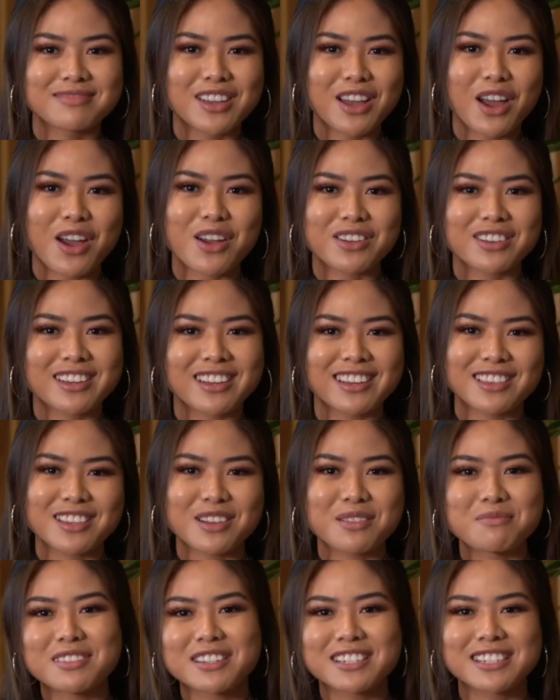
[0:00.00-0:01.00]
Go hit
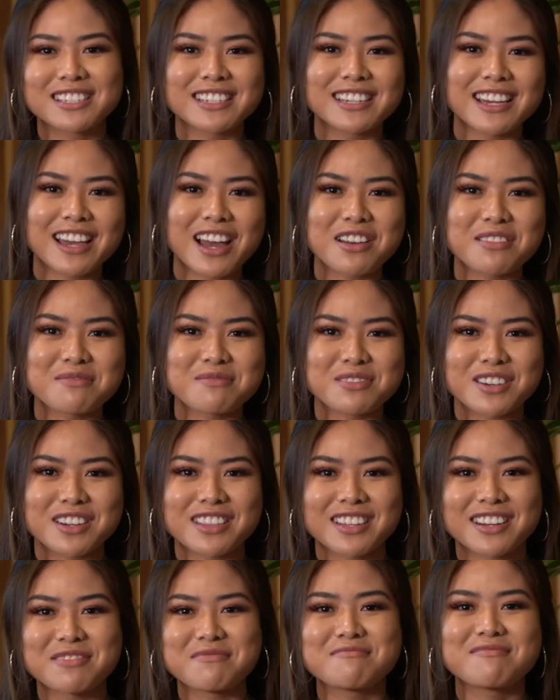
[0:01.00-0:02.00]
up their DM or
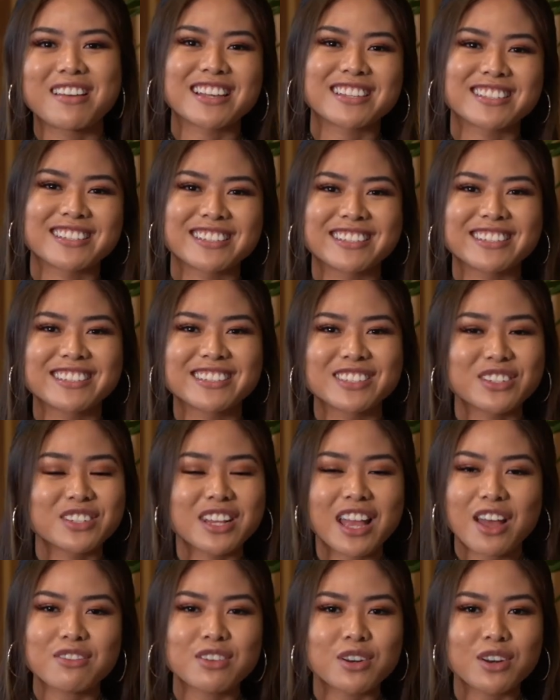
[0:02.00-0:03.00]
their message. You
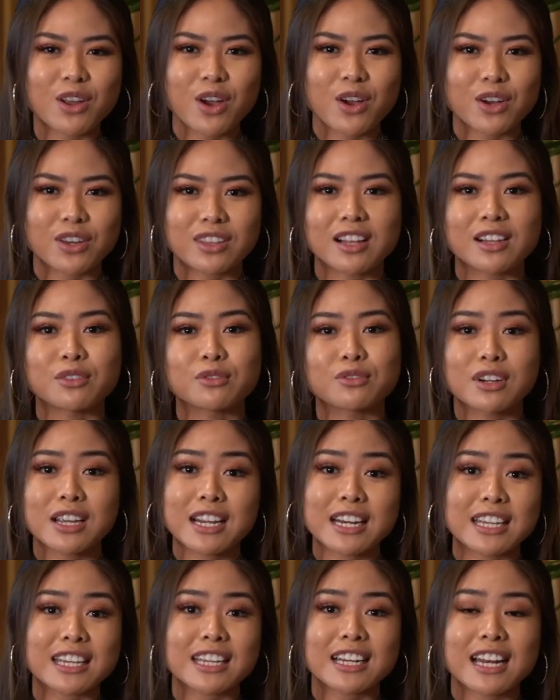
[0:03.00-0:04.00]
never know, they'll
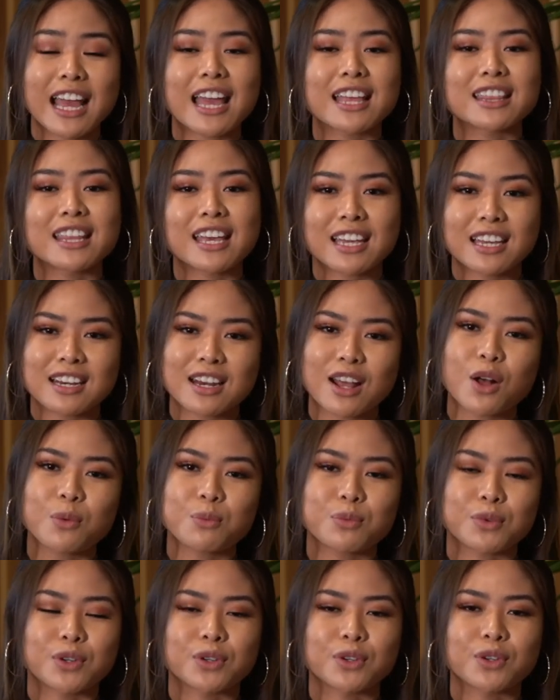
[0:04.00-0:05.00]
read it and they can
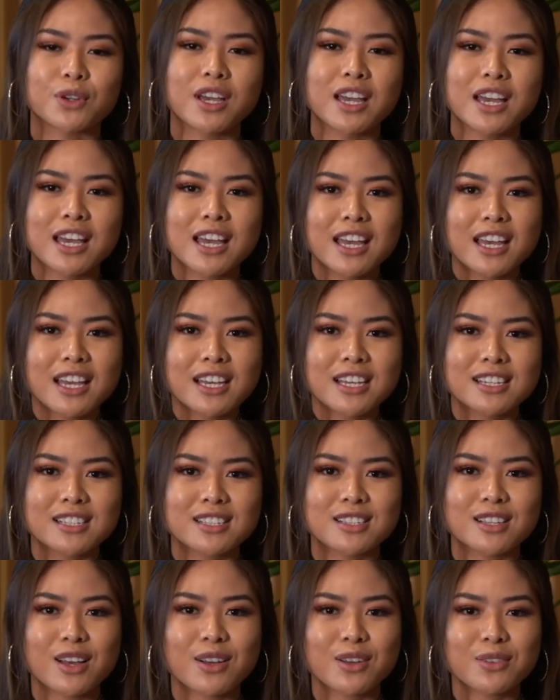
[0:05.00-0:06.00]
help you.
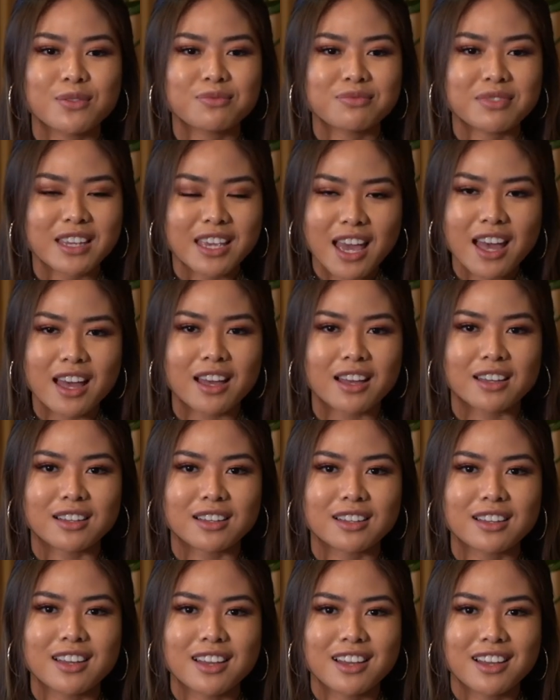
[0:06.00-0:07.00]
So yeah,
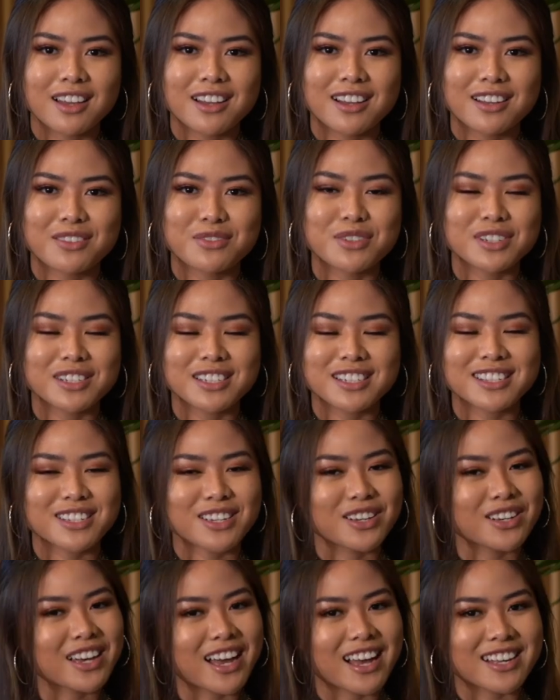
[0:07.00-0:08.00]
we'll see
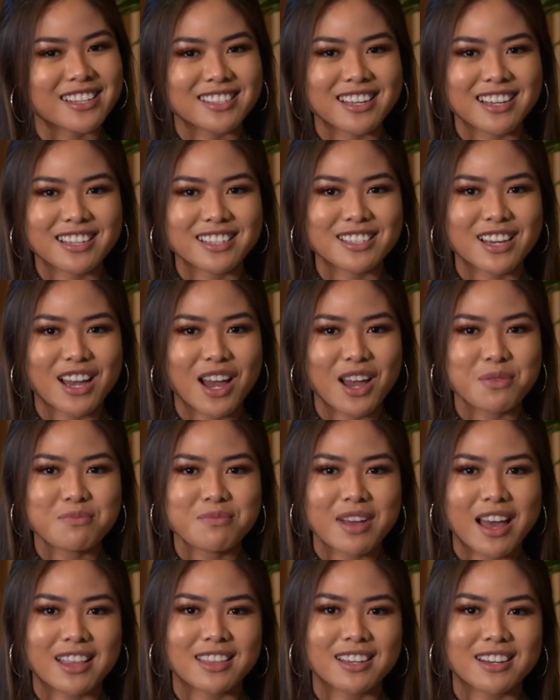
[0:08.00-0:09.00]
you guys next
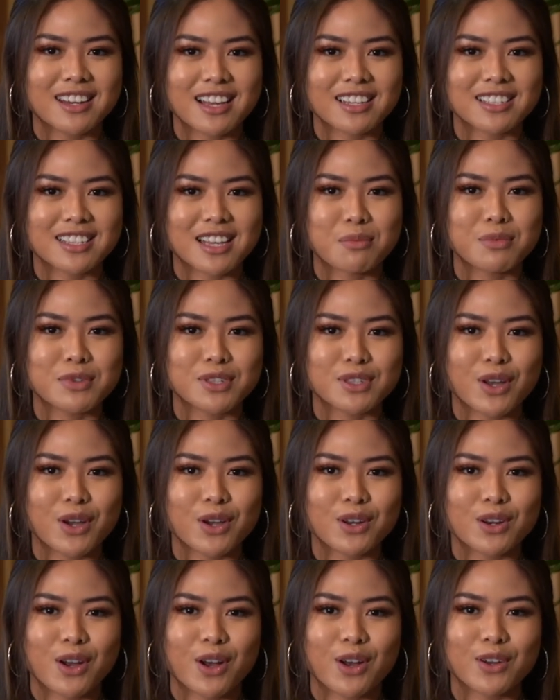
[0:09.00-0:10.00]
time at the next
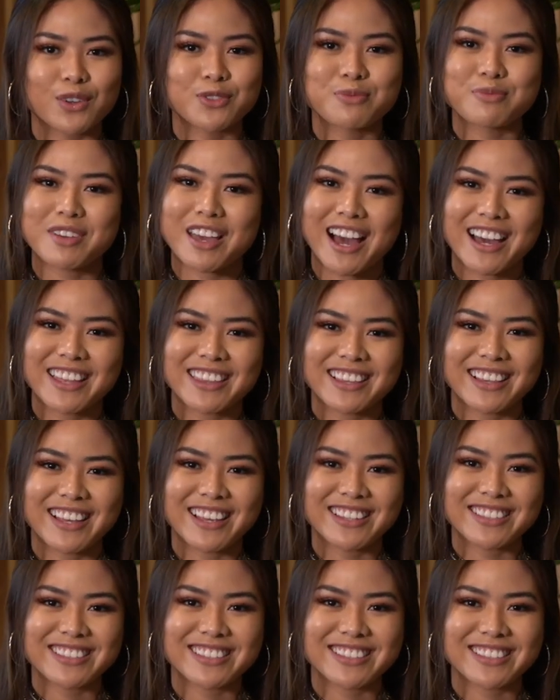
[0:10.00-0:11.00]
episode of Behind the
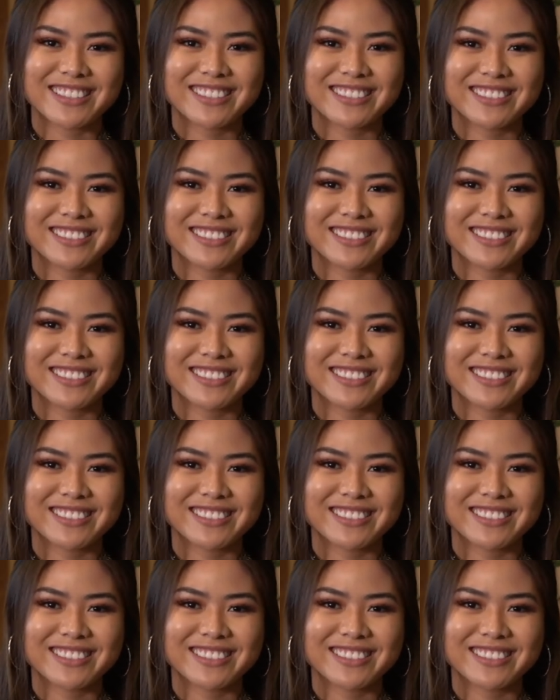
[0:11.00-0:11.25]
Lens.